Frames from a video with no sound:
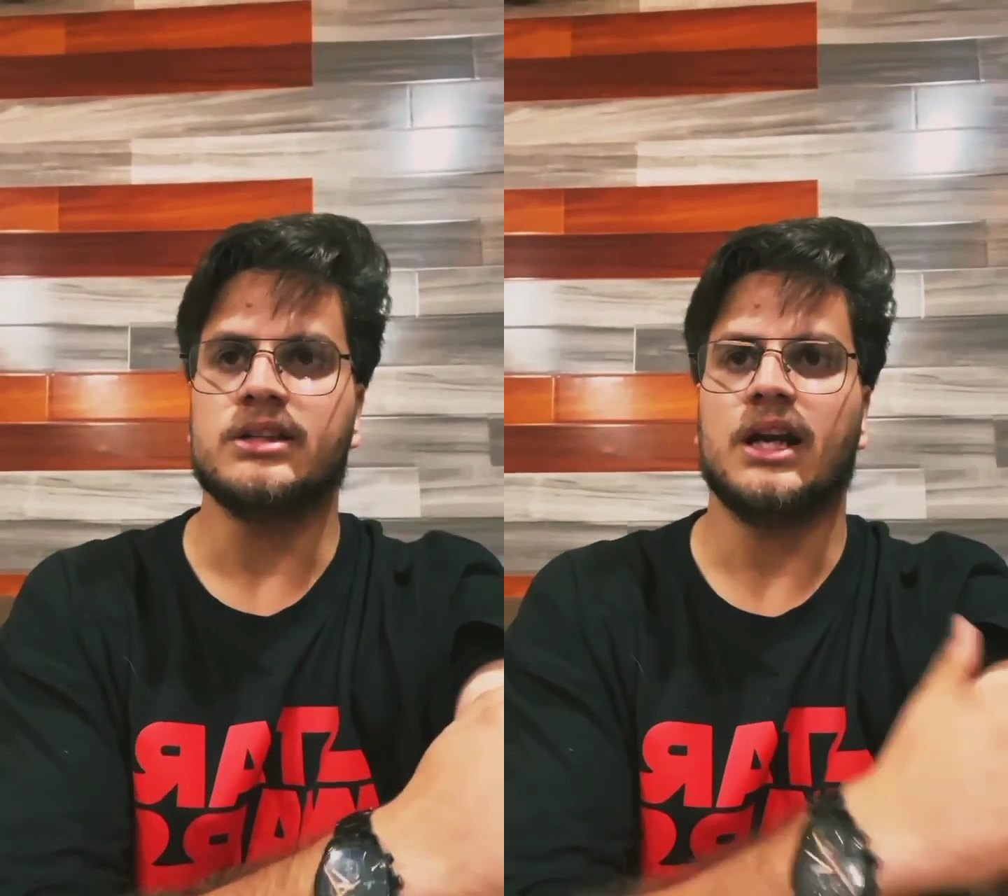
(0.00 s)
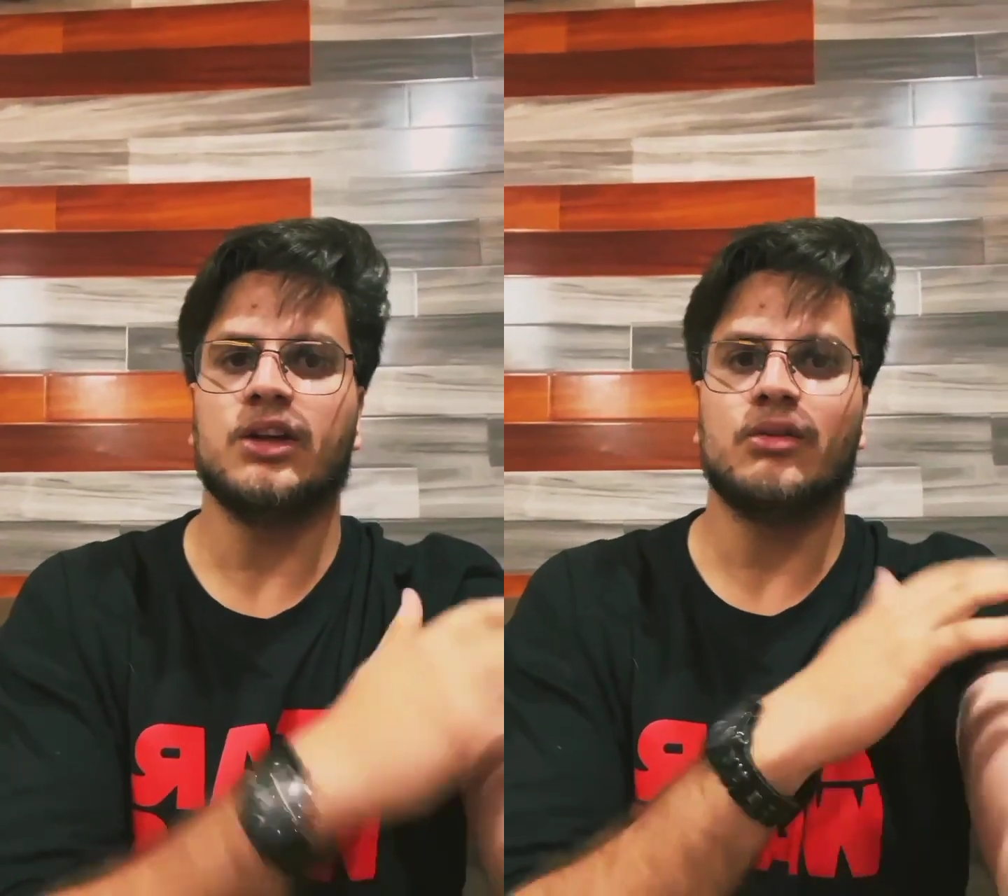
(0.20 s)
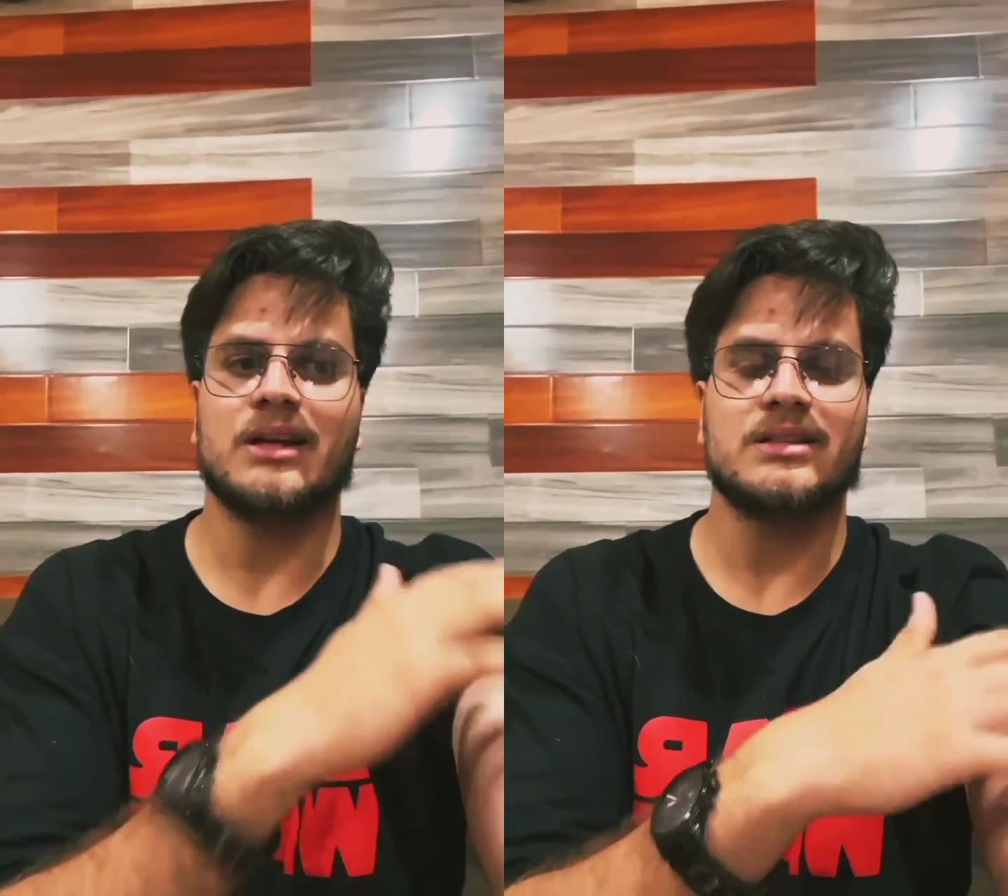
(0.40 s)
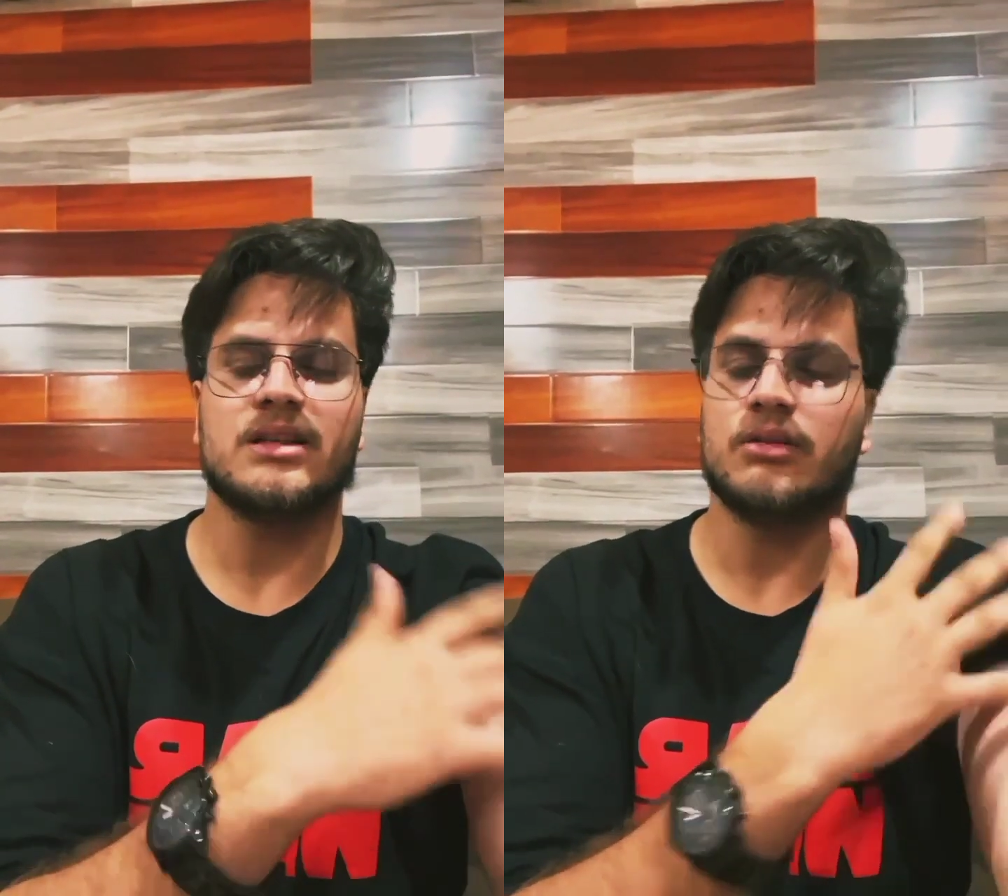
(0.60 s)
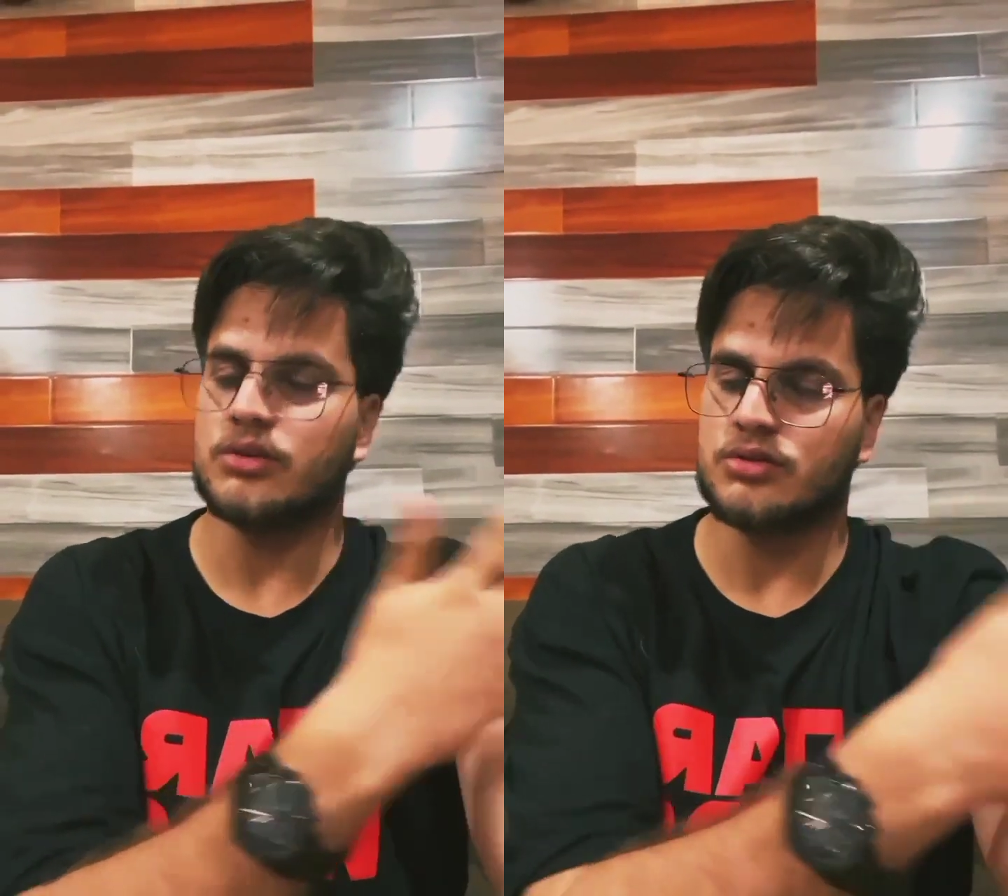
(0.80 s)
and you can
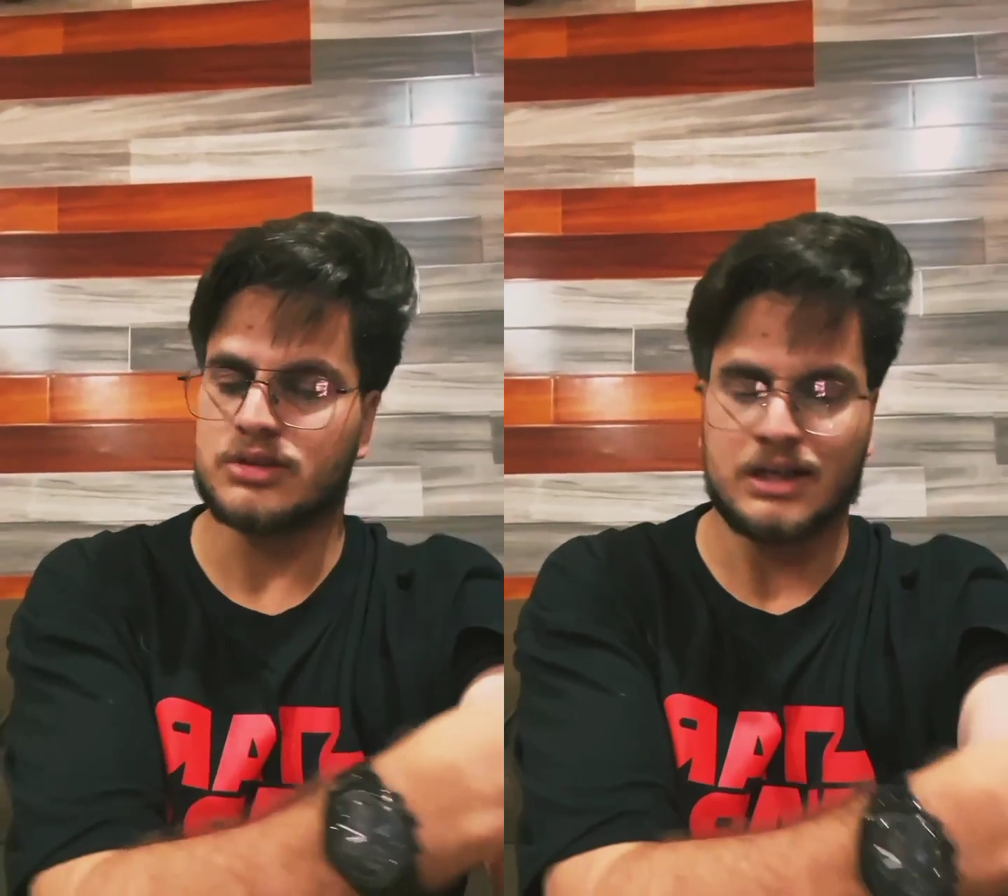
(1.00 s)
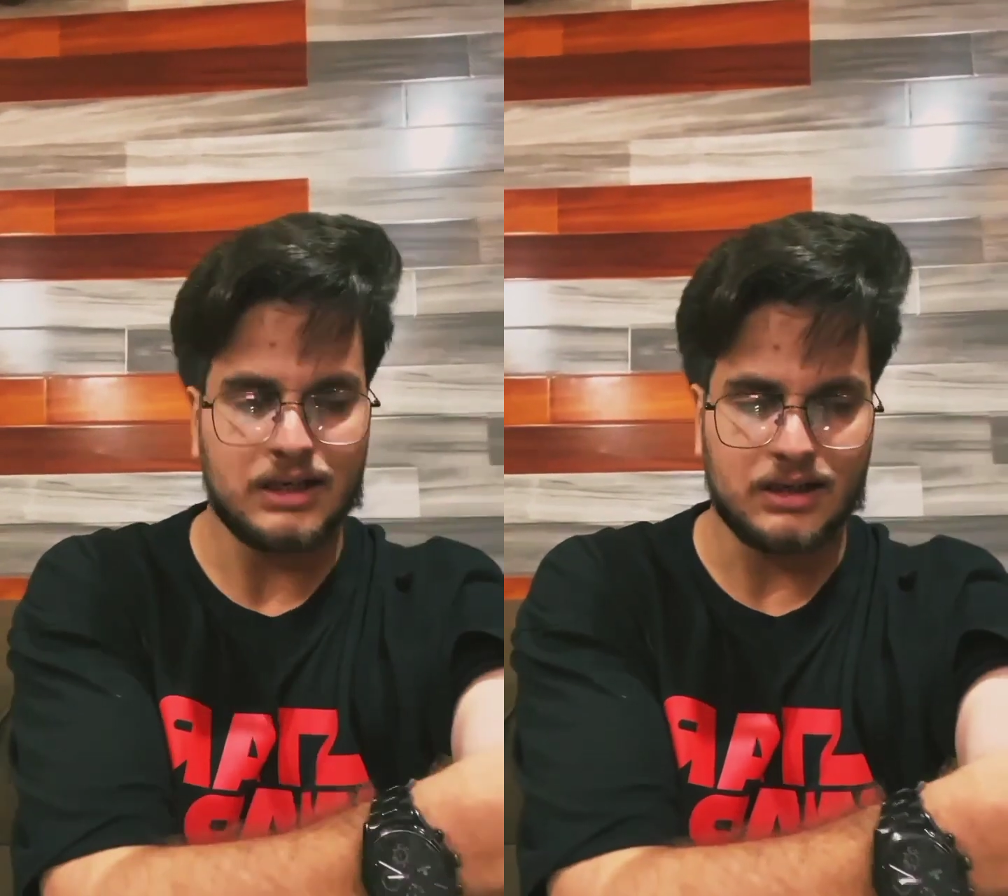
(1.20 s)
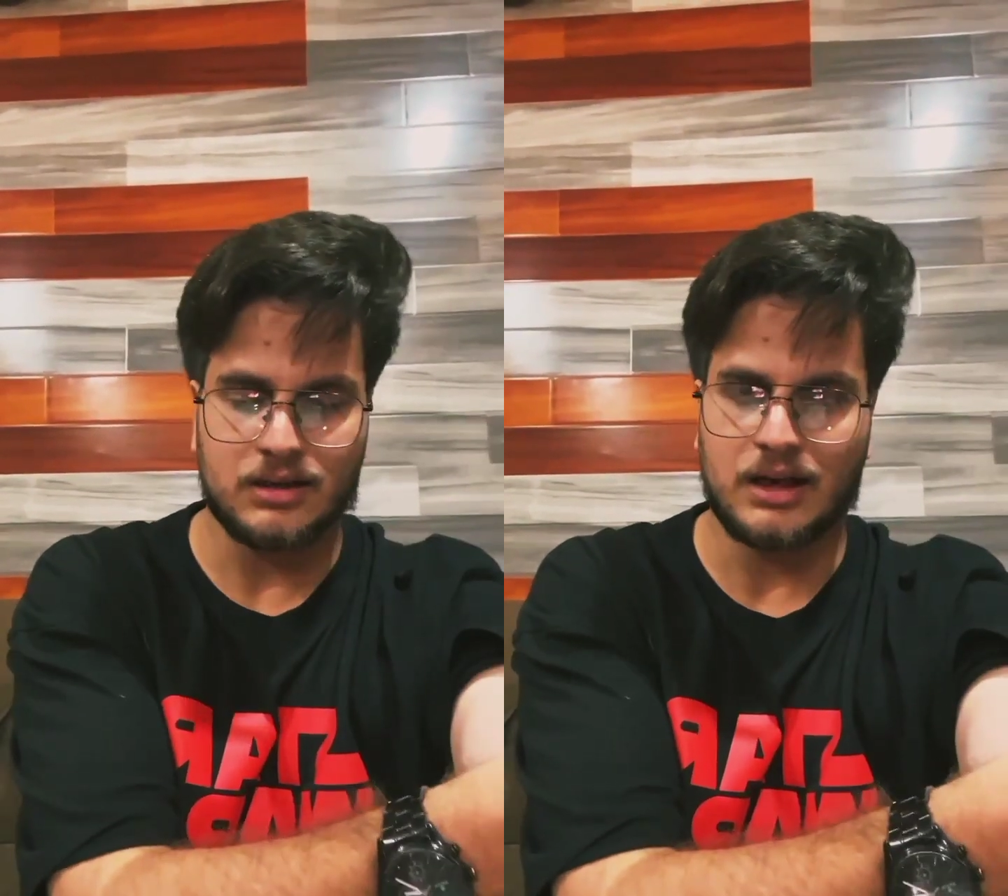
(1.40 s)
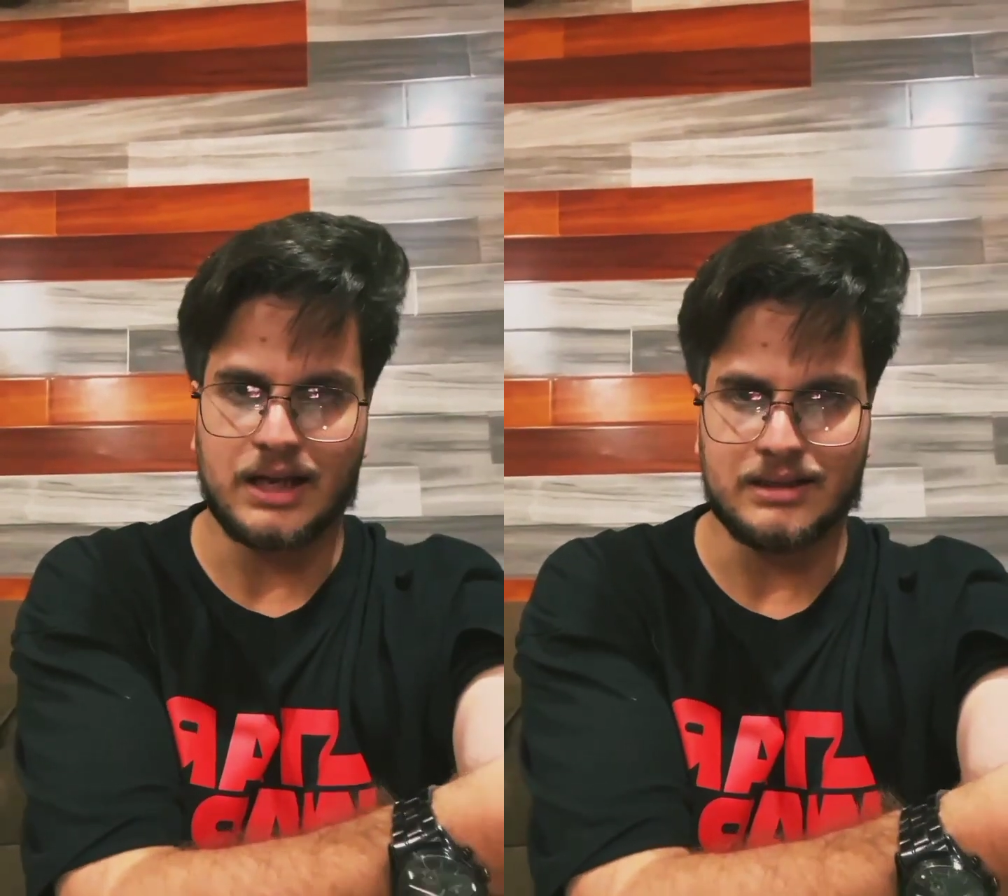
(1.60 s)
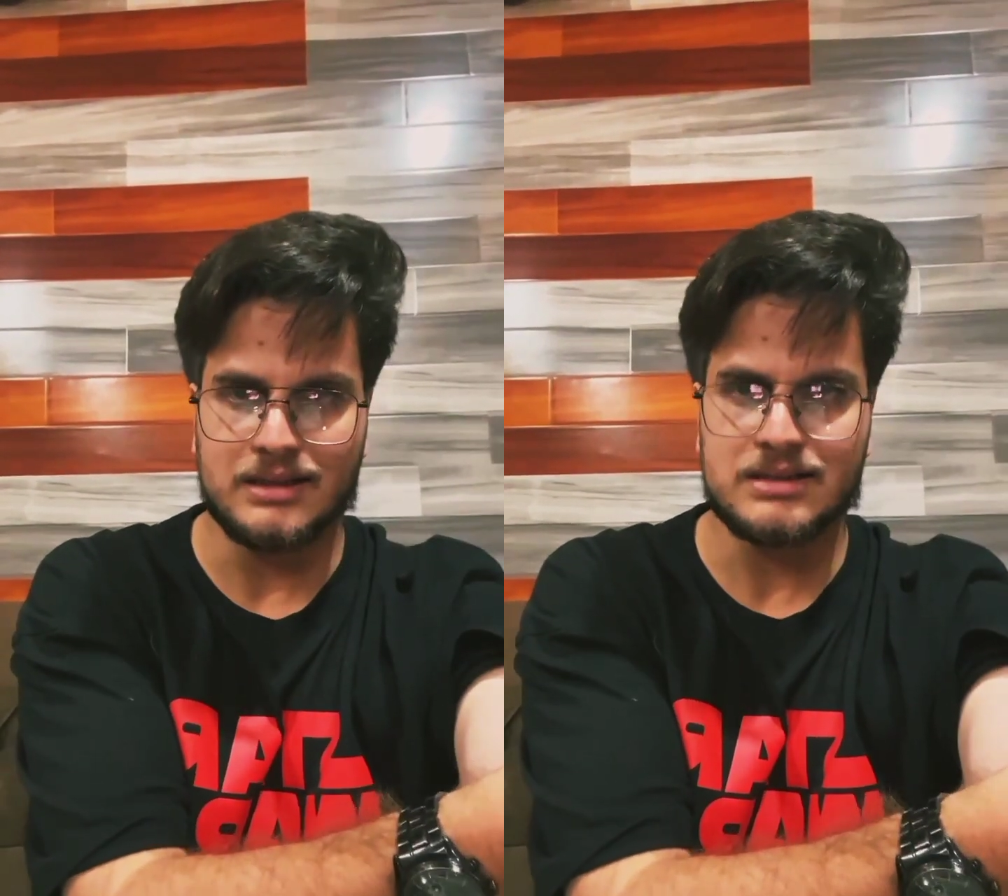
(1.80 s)
serve the society
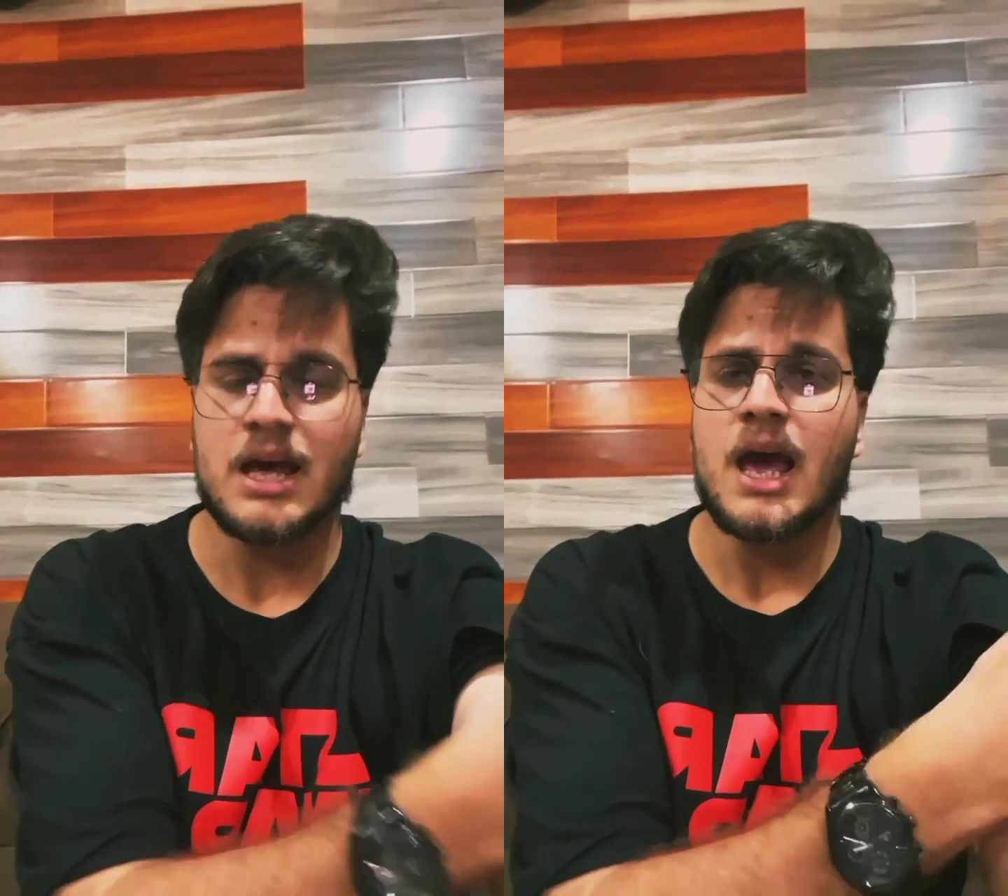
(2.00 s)
like this,